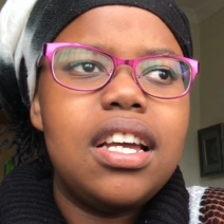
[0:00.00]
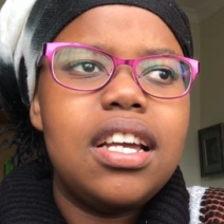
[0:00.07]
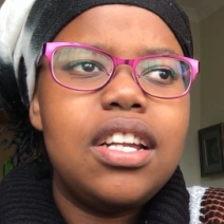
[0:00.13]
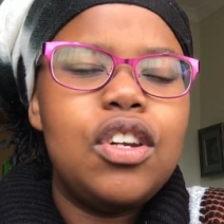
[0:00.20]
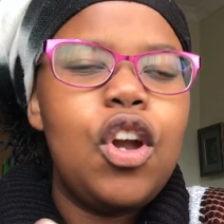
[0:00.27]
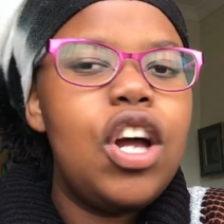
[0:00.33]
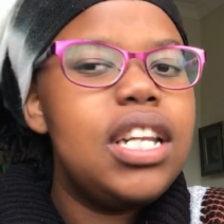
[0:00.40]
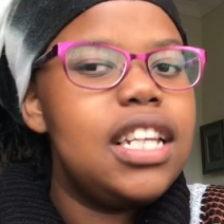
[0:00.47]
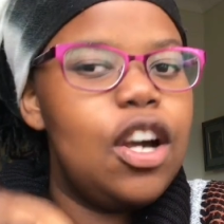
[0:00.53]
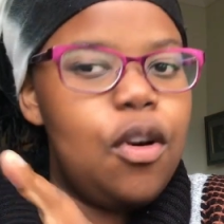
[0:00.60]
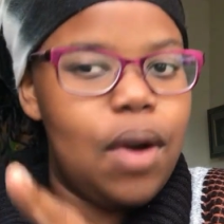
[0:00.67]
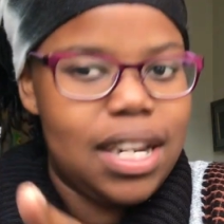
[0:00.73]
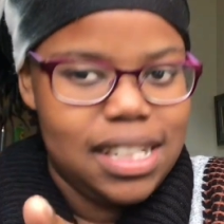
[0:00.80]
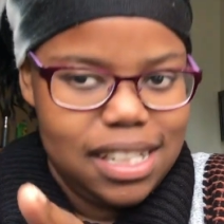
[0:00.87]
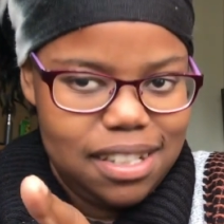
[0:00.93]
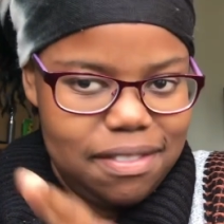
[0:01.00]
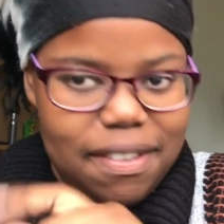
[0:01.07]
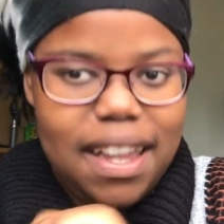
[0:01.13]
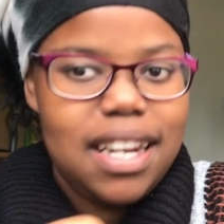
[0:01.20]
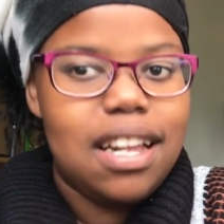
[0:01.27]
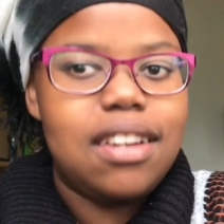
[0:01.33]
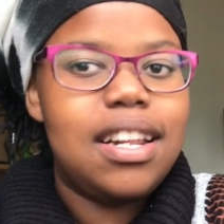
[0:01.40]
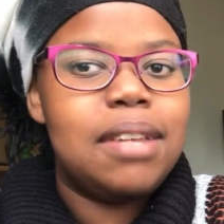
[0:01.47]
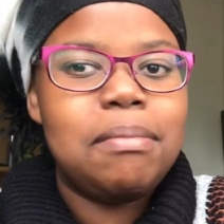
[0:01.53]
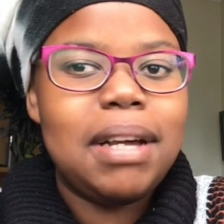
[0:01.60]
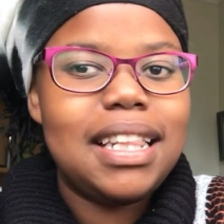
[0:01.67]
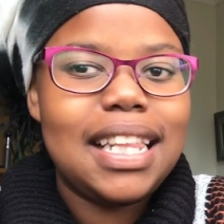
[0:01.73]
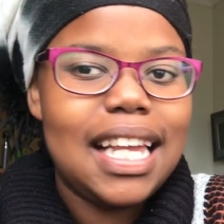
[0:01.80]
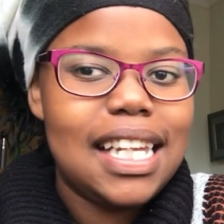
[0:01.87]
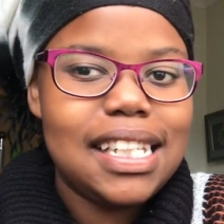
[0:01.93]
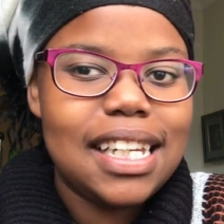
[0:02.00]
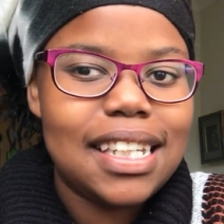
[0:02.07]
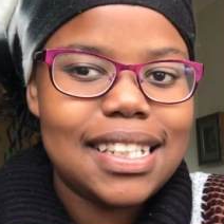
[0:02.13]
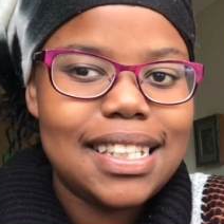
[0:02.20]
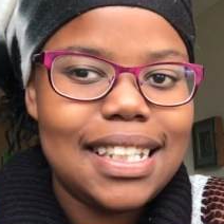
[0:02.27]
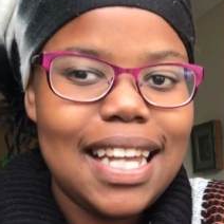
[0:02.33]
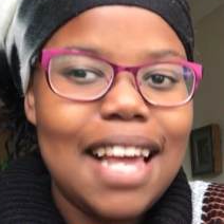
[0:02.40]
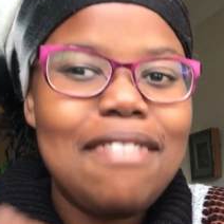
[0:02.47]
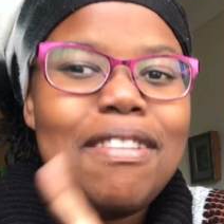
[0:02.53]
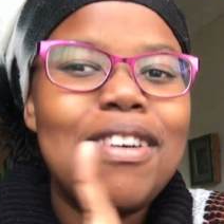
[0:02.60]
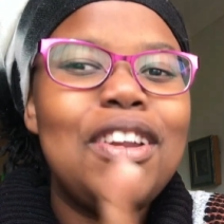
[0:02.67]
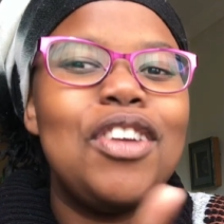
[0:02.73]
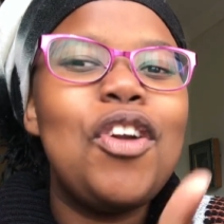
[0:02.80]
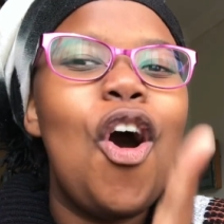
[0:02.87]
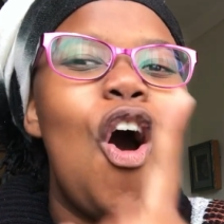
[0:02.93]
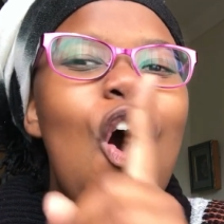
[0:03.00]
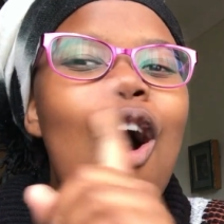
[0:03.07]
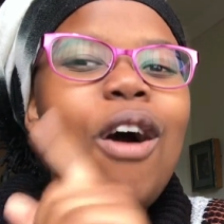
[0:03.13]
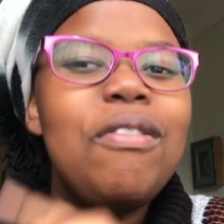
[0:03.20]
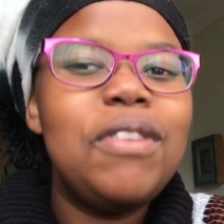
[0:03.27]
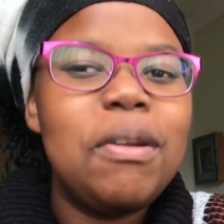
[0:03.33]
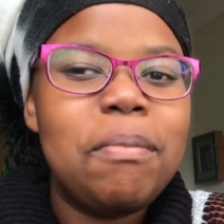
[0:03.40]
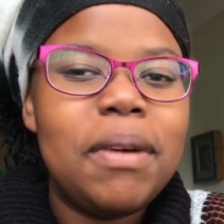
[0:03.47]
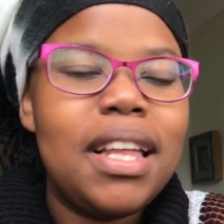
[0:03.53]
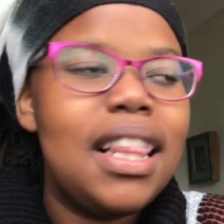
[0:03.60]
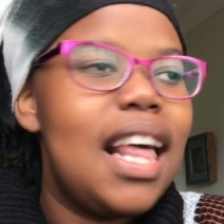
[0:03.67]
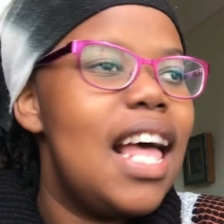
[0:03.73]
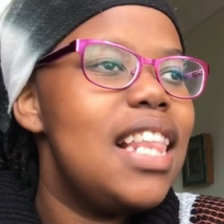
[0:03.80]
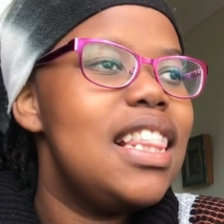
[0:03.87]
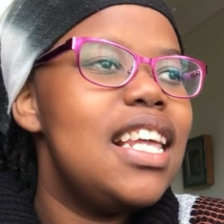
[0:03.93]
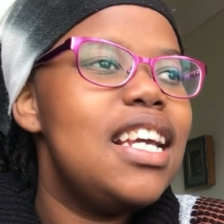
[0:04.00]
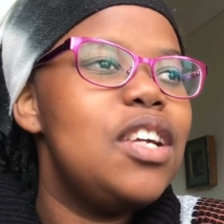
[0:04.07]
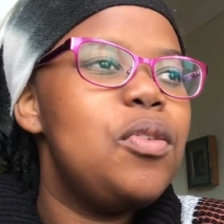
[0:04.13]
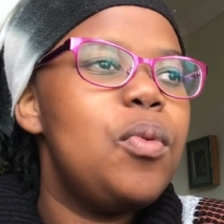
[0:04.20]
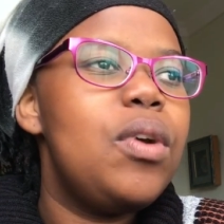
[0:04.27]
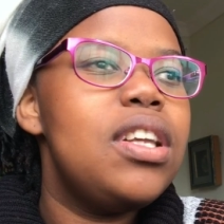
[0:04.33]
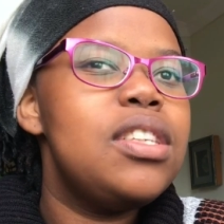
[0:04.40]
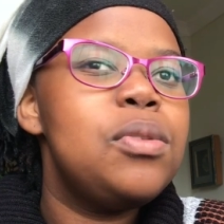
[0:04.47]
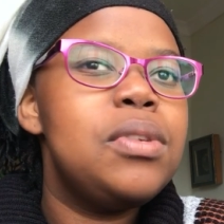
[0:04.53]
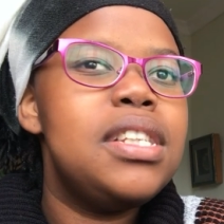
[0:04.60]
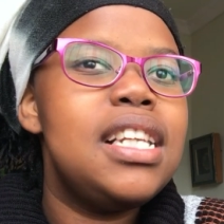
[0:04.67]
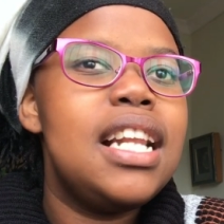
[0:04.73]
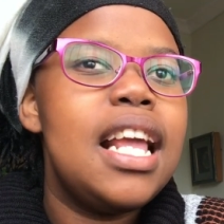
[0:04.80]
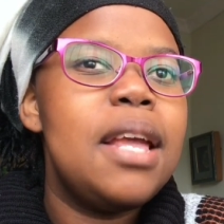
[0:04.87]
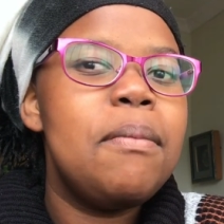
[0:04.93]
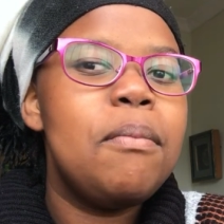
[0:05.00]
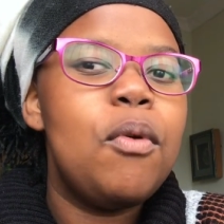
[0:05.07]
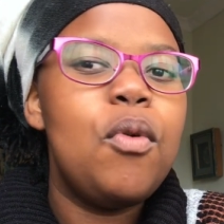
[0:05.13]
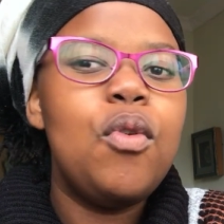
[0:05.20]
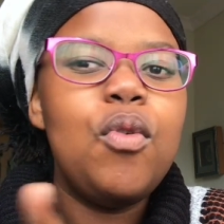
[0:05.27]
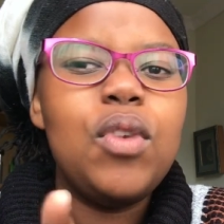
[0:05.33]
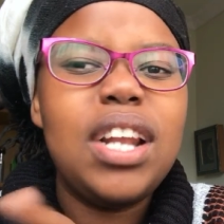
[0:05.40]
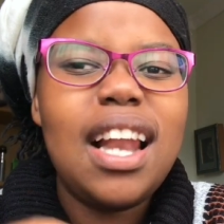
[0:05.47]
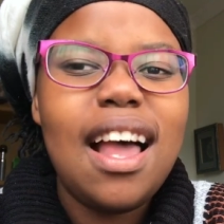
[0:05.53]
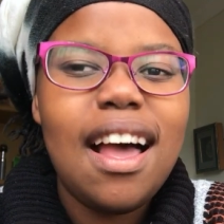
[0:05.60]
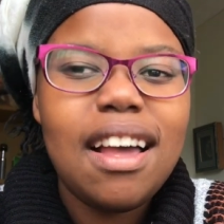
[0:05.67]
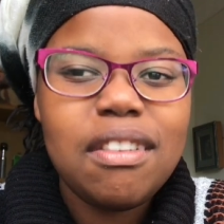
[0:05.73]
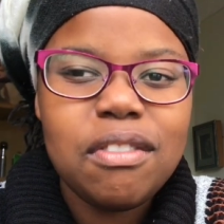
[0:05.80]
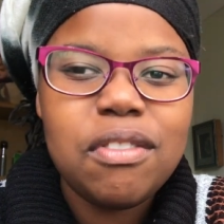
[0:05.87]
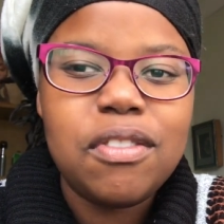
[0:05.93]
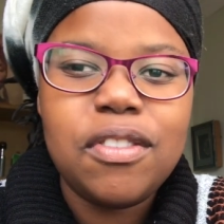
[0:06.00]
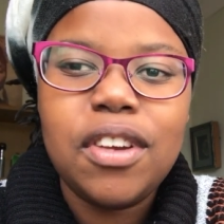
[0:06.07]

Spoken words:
I didn't find out at month 8 actually. I found out after birth. I think it was, what's her name? Ulut Love.